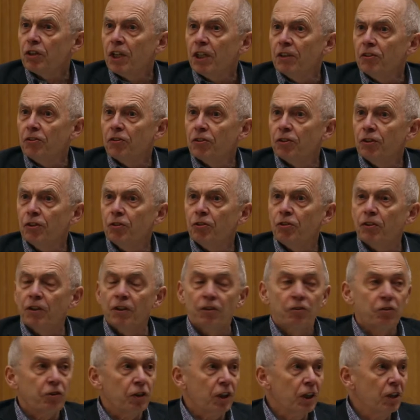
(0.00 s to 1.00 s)
countries that
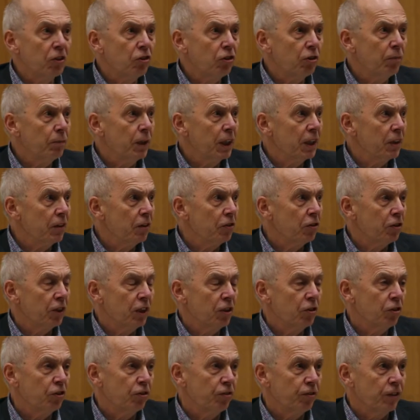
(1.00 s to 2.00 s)
are trying to make the
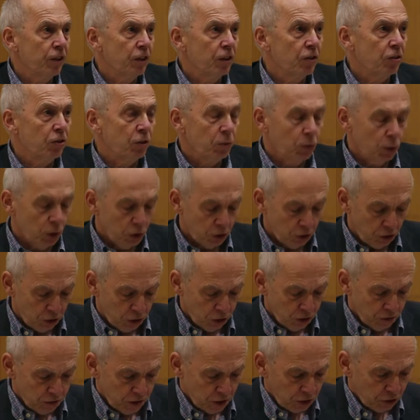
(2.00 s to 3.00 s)
transfer towards
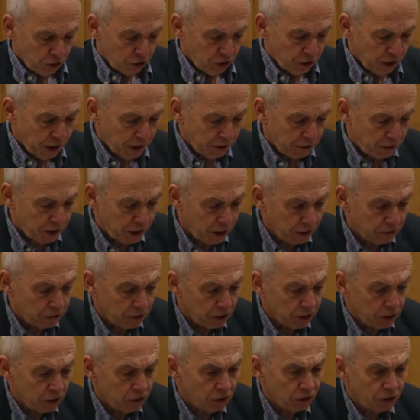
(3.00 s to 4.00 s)
universal health
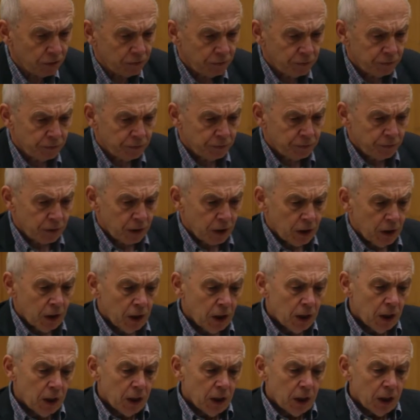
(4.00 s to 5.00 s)
coverage
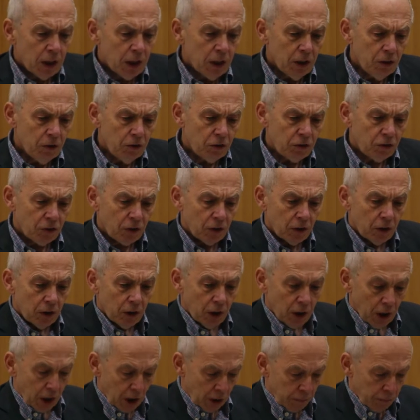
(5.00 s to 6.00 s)
is
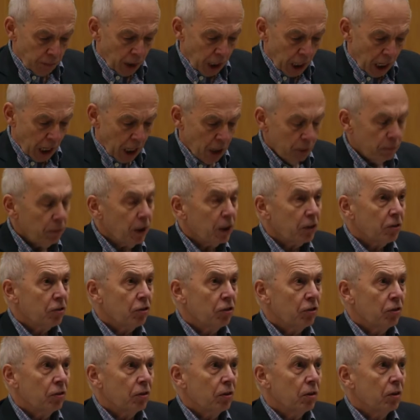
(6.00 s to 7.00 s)
how
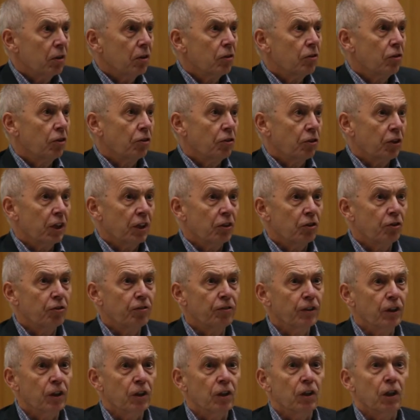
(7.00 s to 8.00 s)
much to
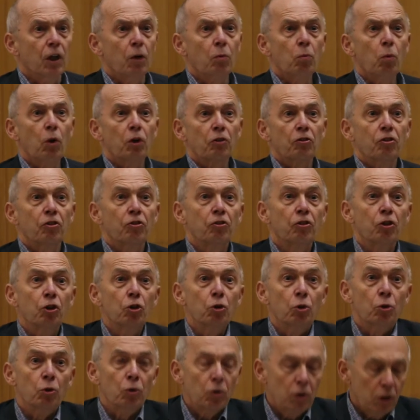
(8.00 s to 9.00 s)
transfer and what to
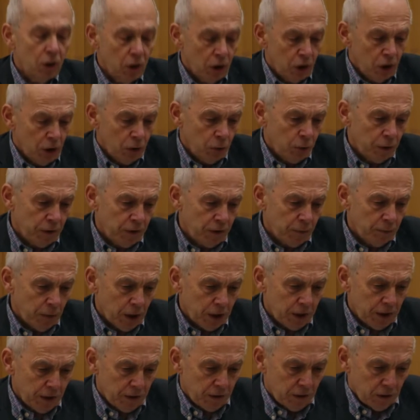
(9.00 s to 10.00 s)
do with the
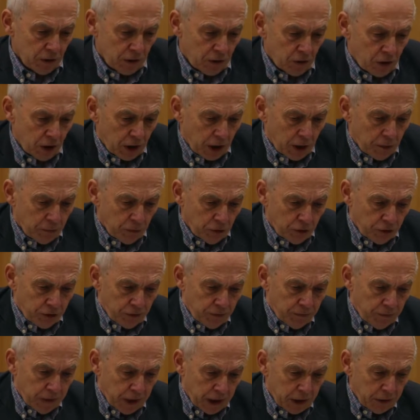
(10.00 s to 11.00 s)
money that comes
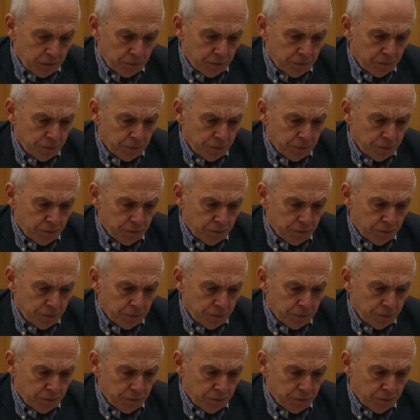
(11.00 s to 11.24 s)
from that.